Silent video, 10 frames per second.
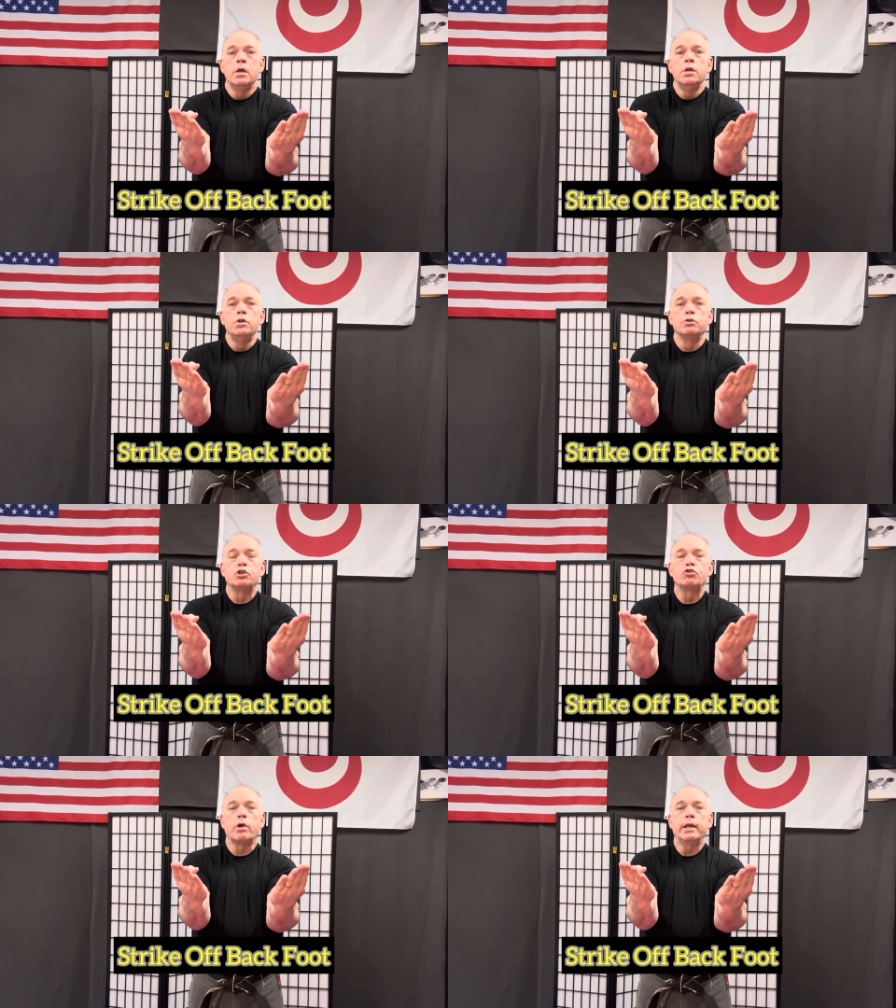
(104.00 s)
Your
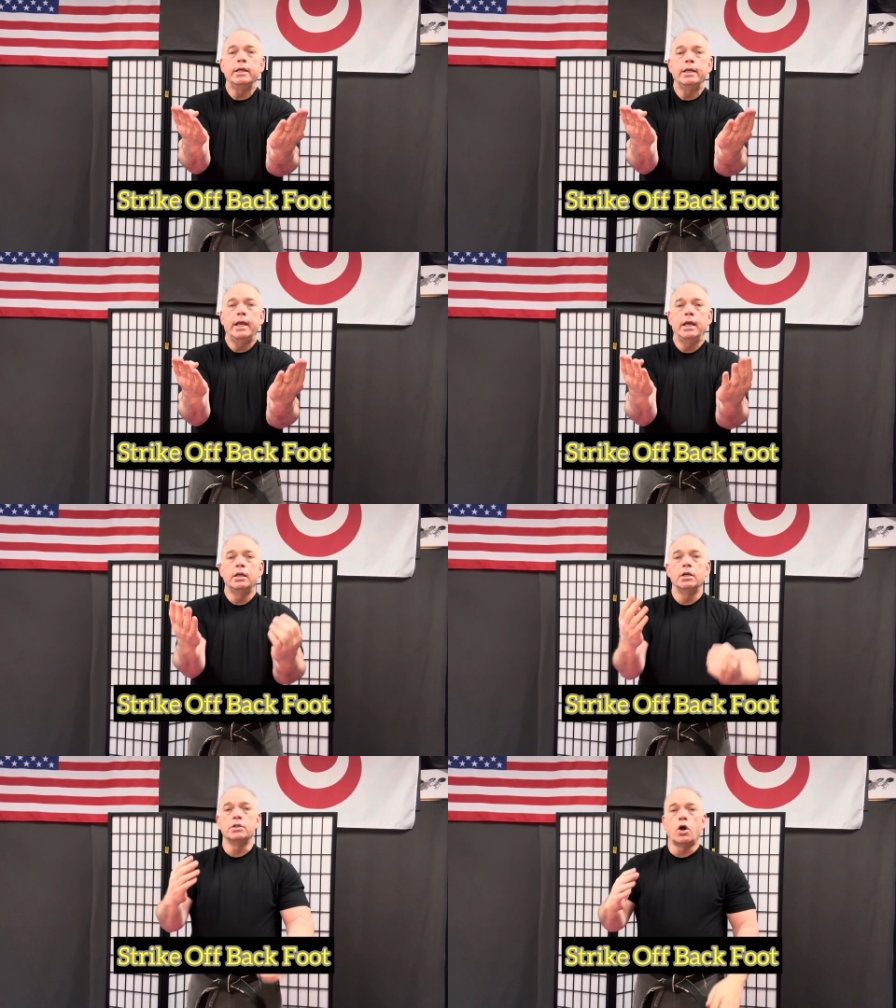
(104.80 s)
striking
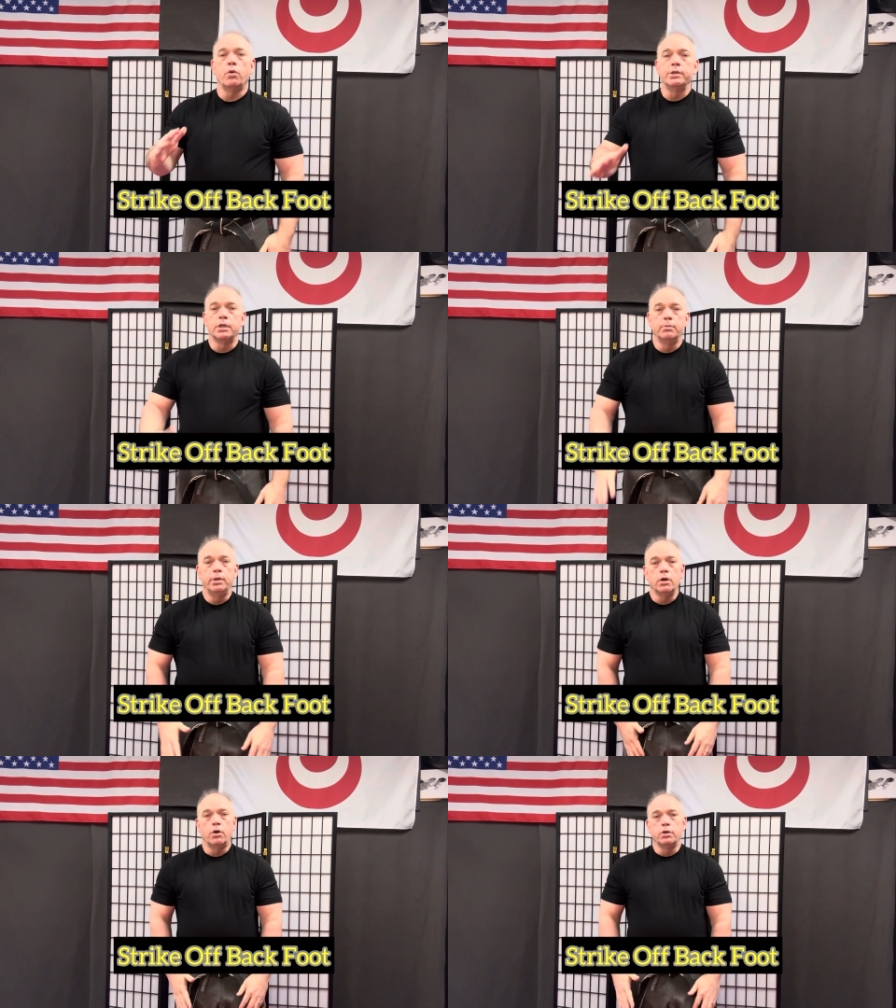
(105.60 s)
hand is always going to
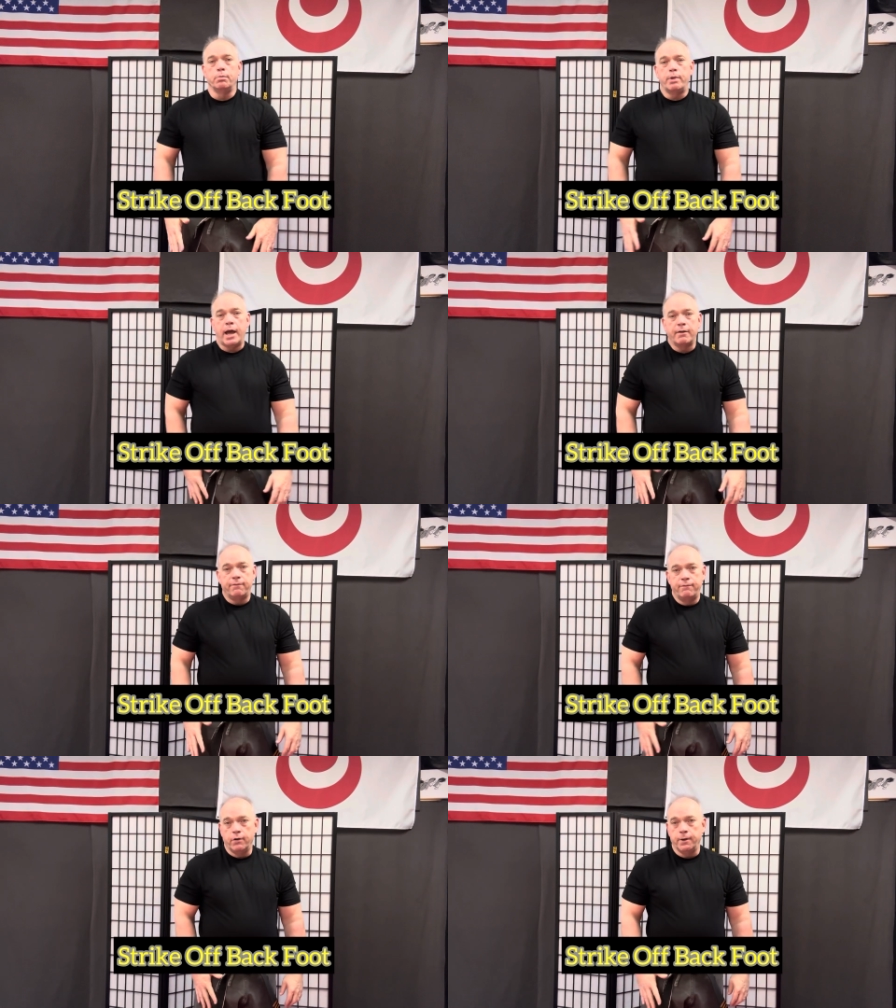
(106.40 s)
be on your back
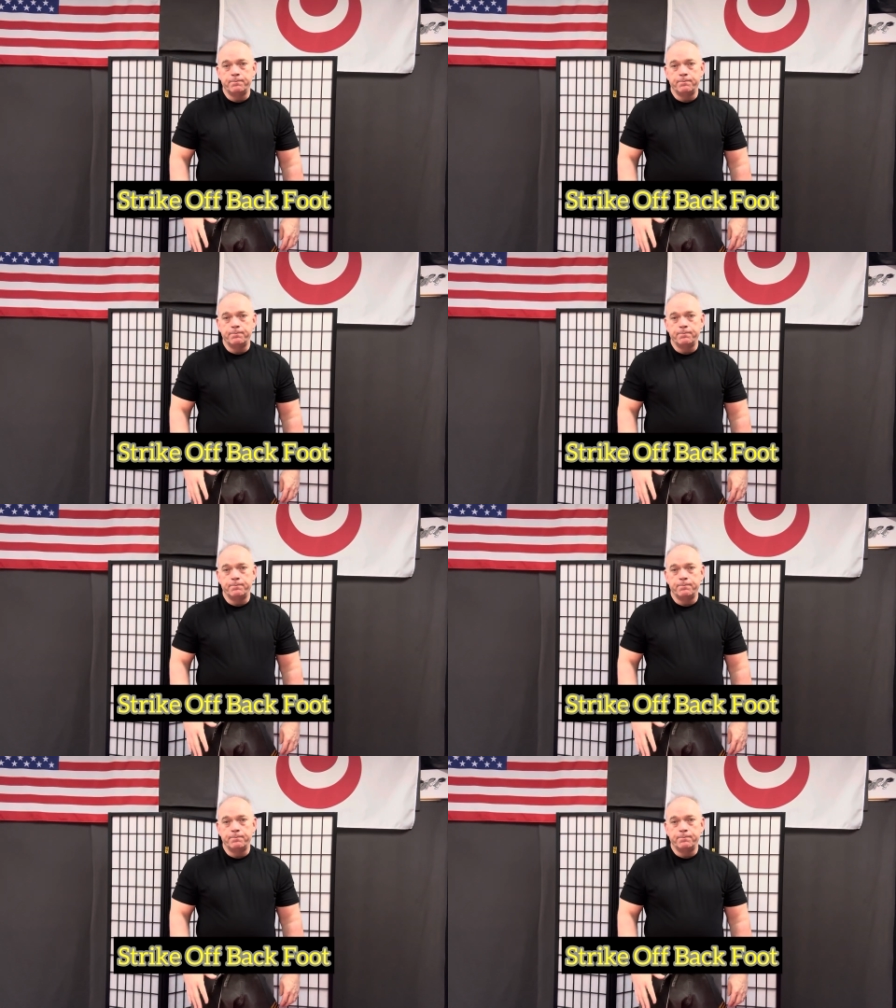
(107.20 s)
foot.